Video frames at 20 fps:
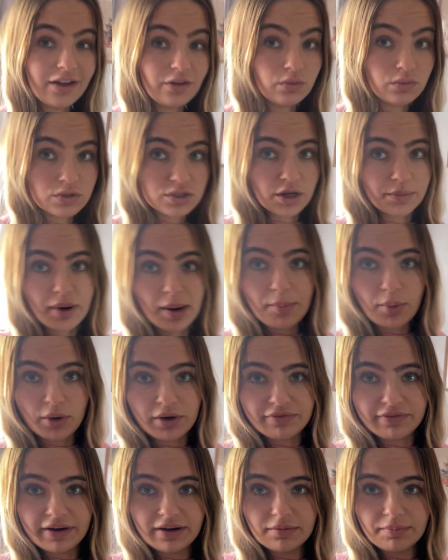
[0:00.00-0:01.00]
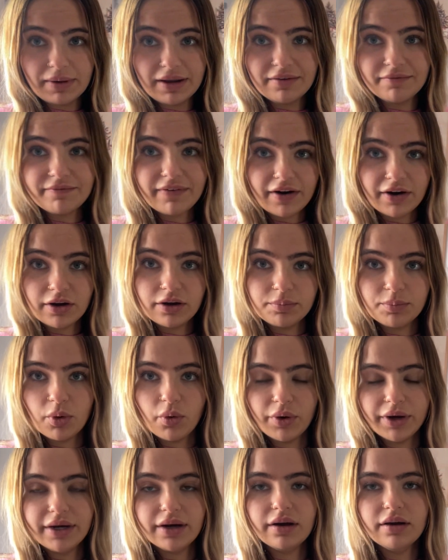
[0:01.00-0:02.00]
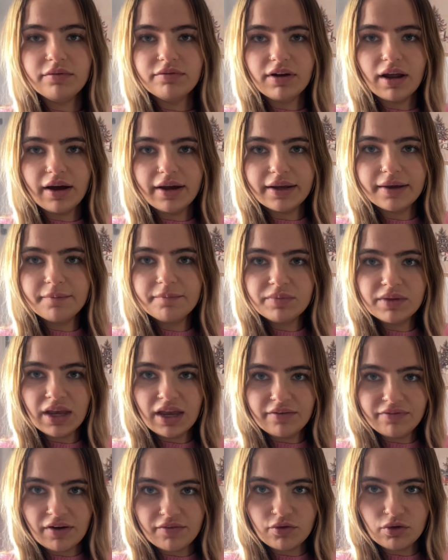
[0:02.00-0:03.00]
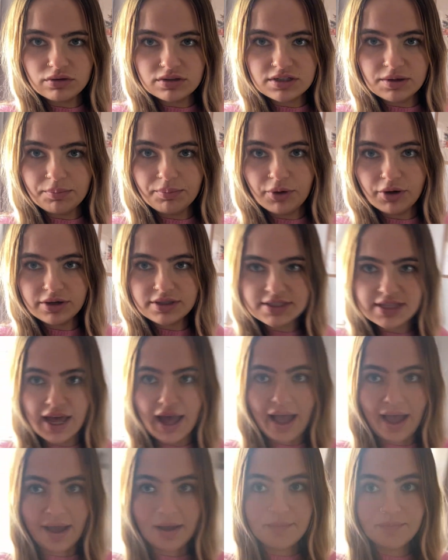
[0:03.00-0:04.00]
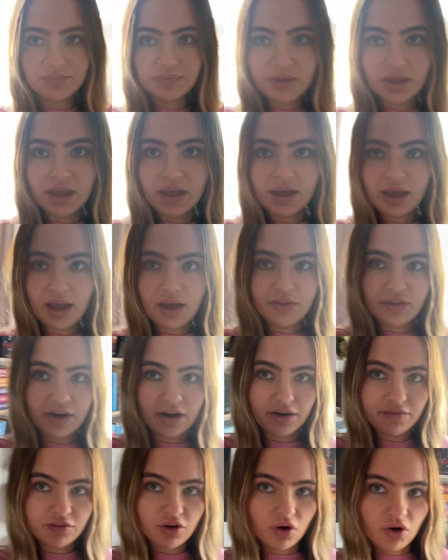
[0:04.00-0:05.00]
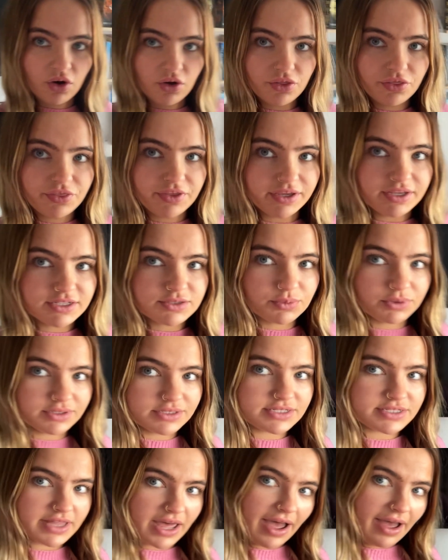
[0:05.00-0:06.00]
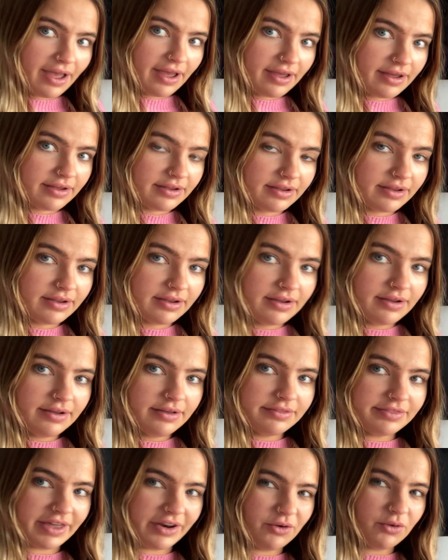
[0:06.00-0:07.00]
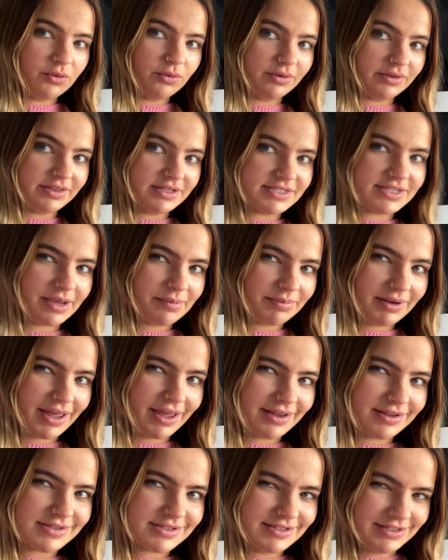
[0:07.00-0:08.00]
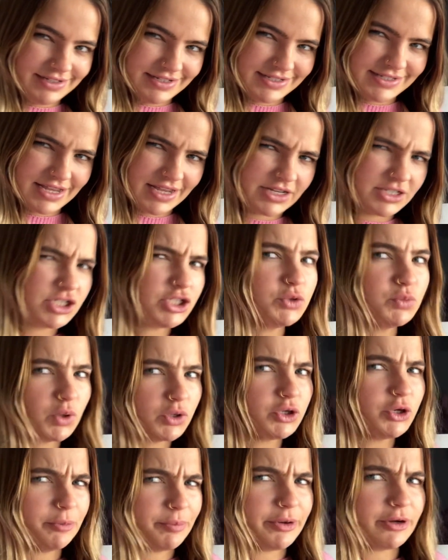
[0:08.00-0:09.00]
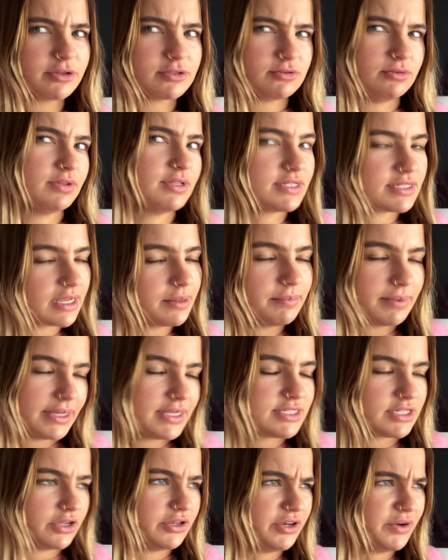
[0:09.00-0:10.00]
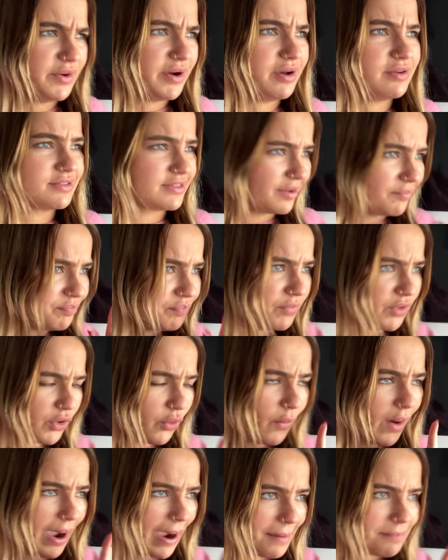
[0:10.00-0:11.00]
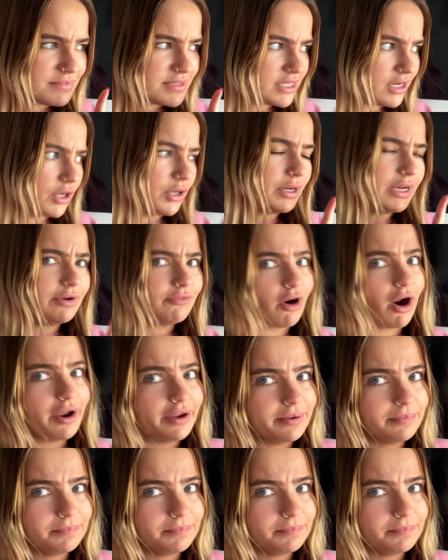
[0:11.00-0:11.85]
also my boyfriend made a very good point of like, if I've got some books there and then I've got these ones there, they're not all in the same place. And he said, you want your books all in the same place, don't you? And I was like, you're absolutely right.